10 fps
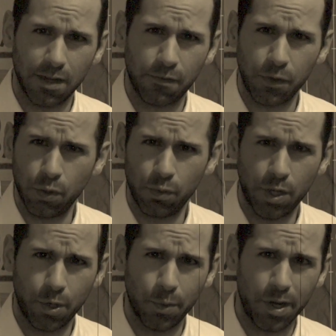If you
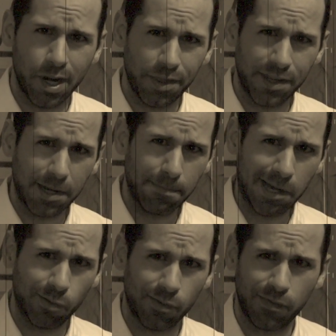know nothing
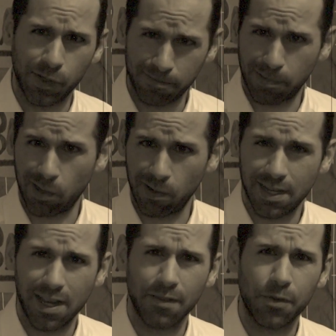about football,
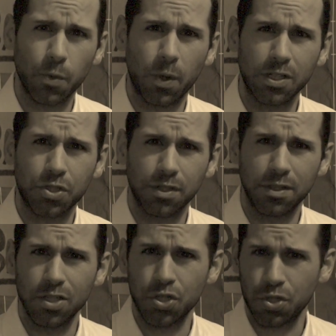after watching
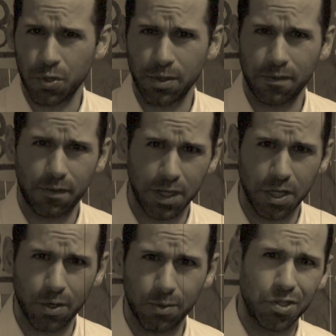this short
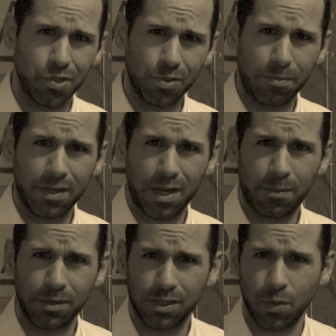video, you'll be
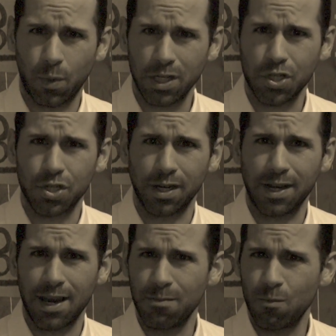able to watch a
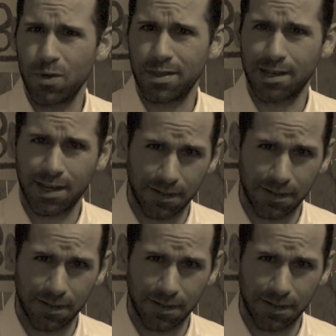game with